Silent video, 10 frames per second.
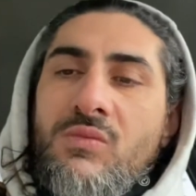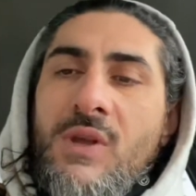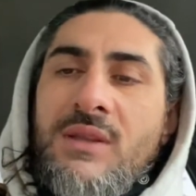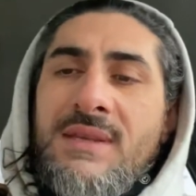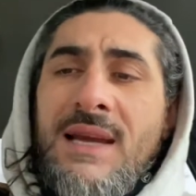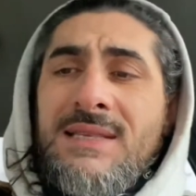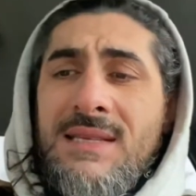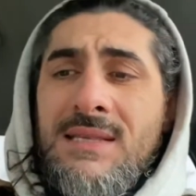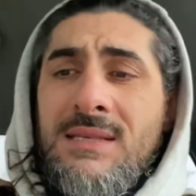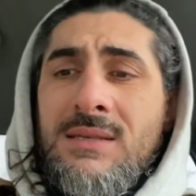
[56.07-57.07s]

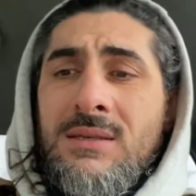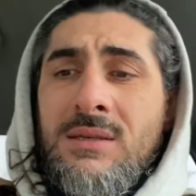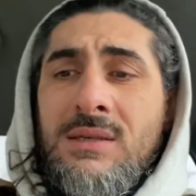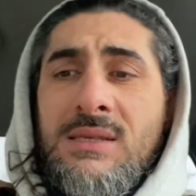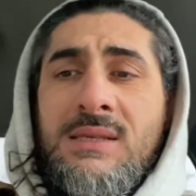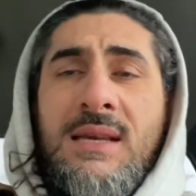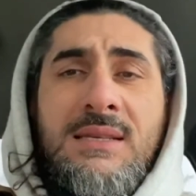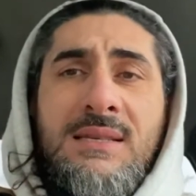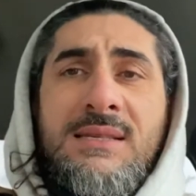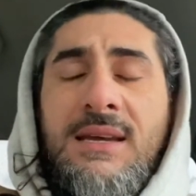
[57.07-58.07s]
Texas is in
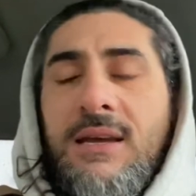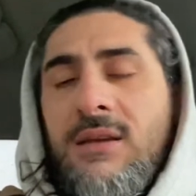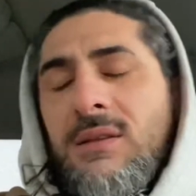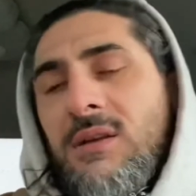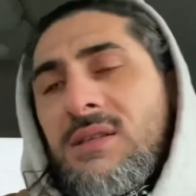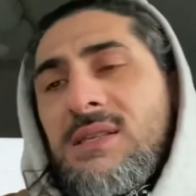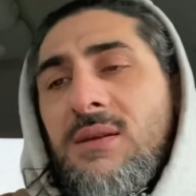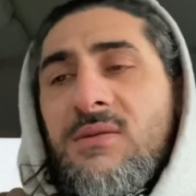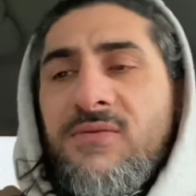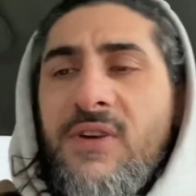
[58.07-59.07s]
Texas Tech. Now this game
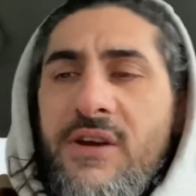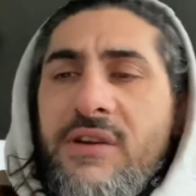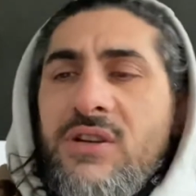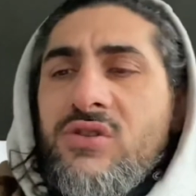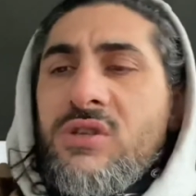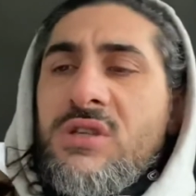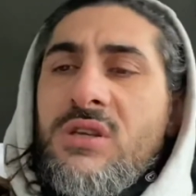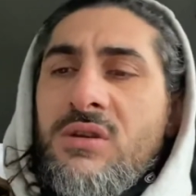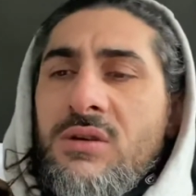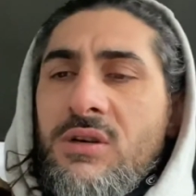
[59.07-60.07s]
is very
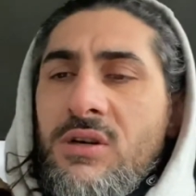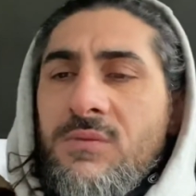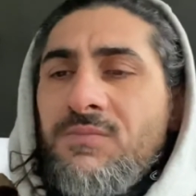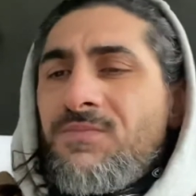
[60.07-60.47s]
interesting. Um,